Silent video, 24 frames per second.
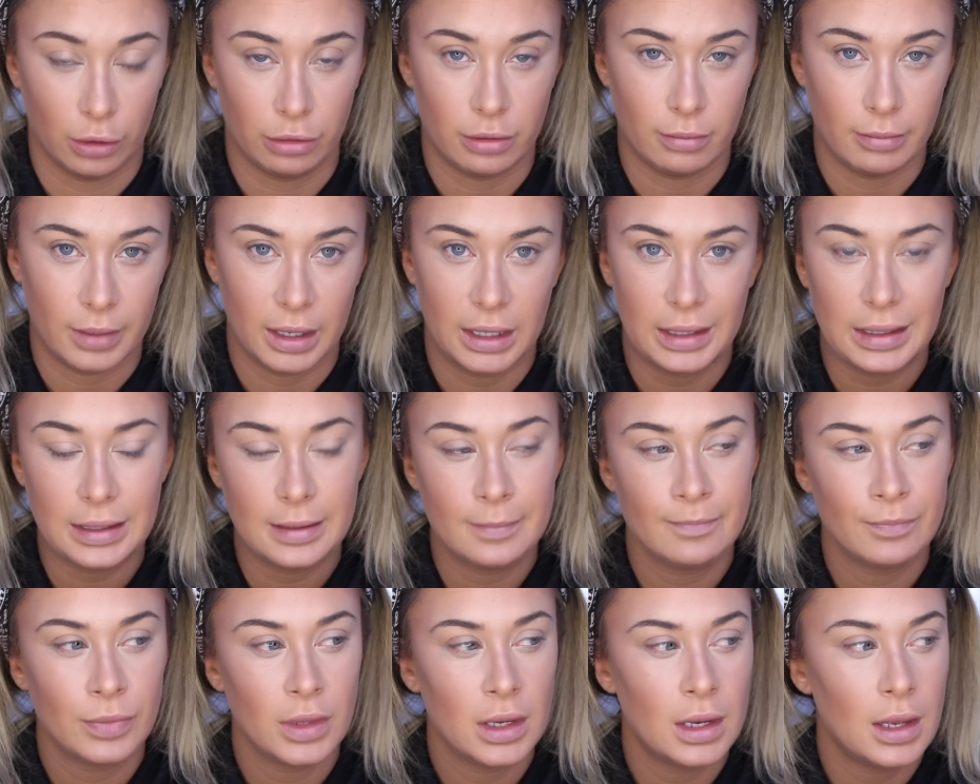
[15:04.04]
bother me.
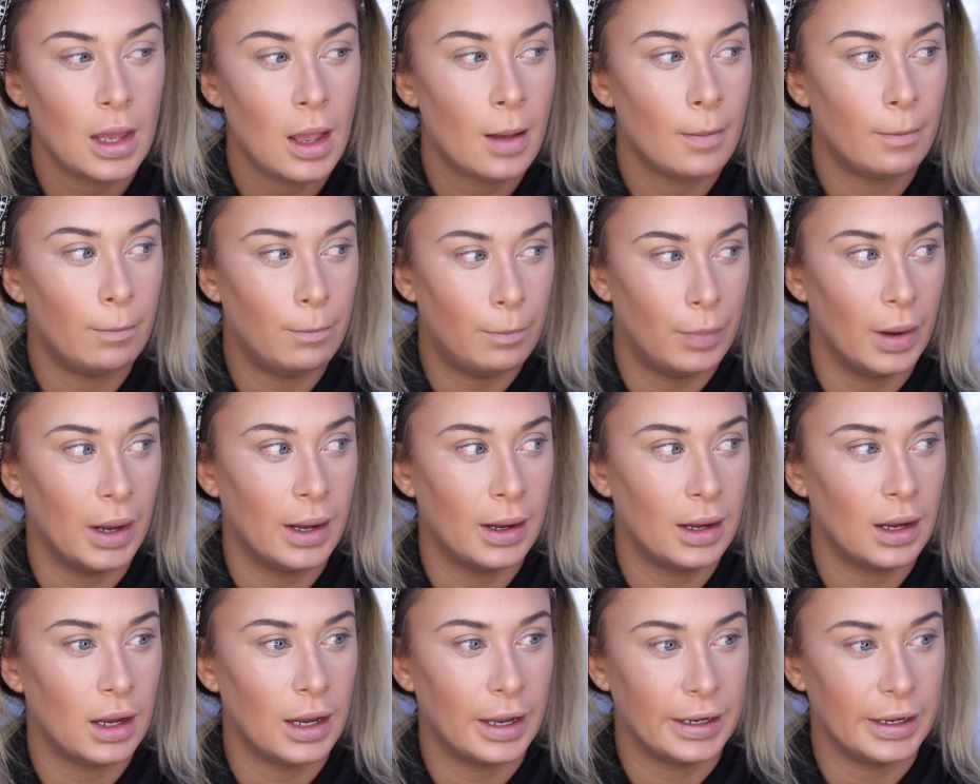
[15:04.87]
But